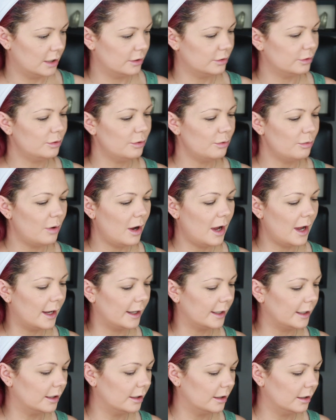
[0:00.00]
Don't know
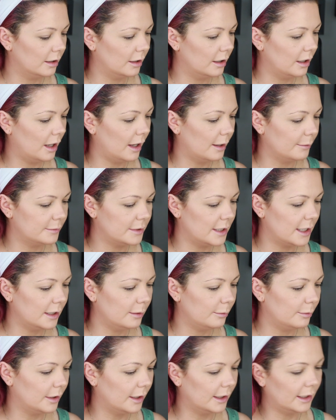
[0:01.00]
why. I'm
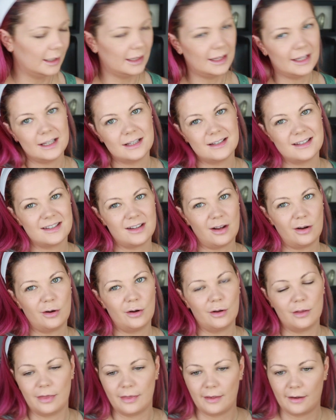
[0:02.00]
terrible. I get like stuck
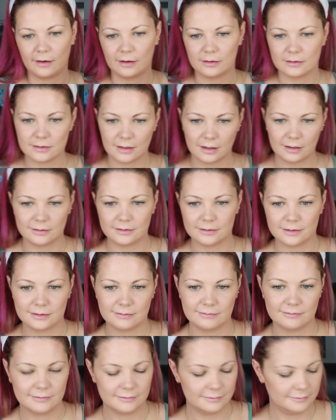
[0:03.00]
on things and
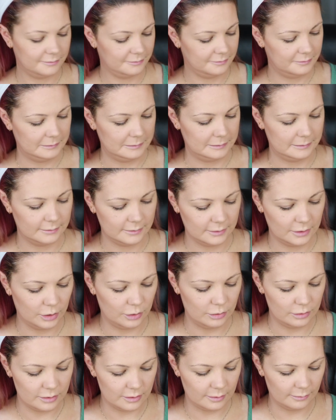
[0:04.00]

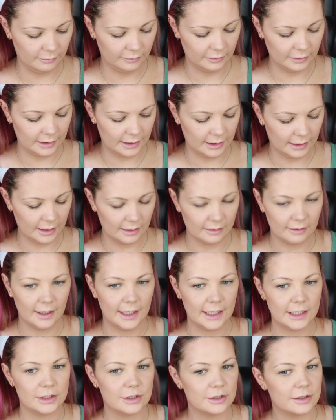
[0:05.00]
use them for like
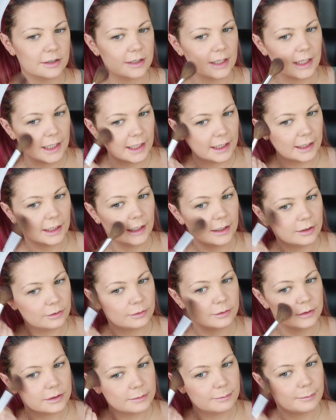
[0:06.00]
ages and then like
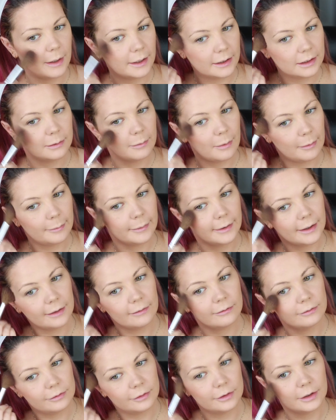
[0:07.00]
don't pick them up
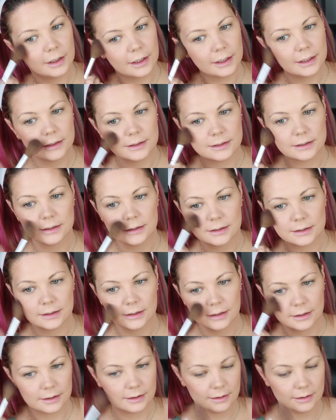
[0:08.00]
again for ages.